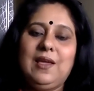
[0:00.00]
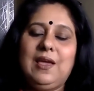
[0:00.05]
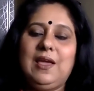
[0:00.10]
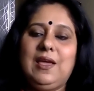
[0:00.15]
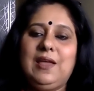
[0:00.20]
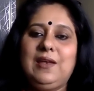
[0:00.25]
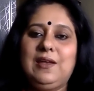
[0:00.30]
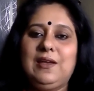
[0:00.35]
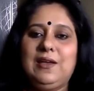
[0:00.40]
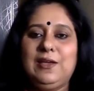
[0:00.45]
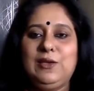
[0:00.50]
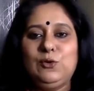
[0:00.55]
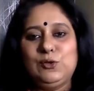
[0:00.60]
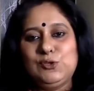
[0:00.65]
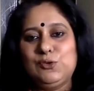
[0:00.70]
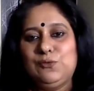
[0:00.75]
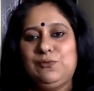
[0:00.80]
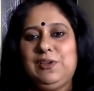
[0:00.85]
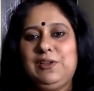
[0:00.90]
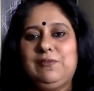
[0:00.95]
And I
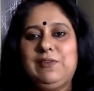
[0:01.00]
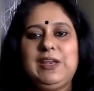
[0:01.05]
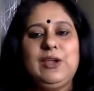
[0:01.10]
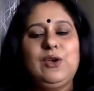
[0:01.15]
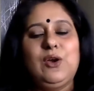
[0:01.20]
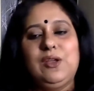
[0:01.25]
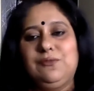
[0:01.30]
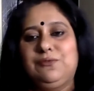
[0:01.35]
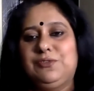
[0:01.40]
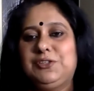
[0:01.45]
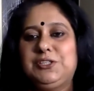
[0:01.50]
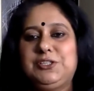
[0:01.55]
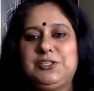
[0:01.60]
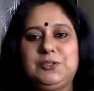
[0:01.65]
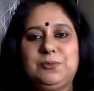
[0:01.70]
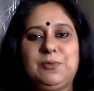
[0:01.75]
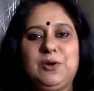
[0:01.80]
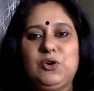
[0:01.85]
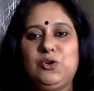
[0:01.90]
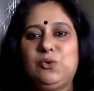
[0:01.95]
also feel very confident
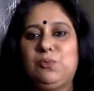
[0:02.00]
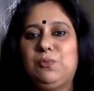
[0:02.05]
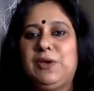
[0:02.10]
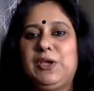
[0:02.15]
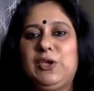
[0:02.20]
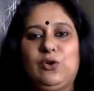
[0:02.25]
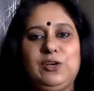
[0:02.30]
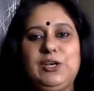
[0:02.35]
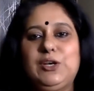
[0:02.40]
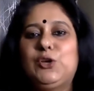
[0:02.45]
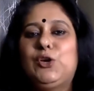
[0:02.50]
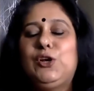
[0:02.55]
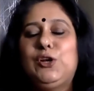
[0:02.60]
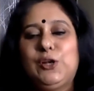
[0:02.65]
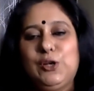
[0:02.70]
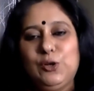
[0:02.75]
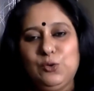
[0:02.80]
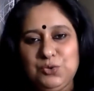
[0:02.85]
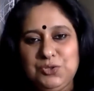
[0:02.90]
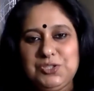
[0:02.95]
about my audit
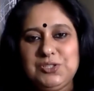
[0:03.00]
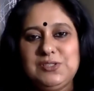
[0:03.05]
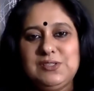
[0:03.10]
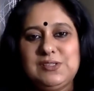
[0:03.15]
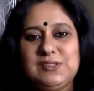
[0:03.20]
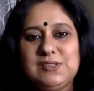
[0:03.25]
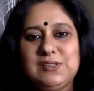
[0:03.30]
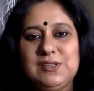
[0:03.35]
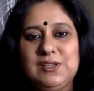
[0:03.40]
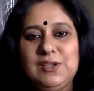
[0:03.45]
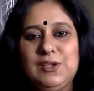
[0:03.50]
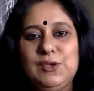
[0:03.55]
conclusions.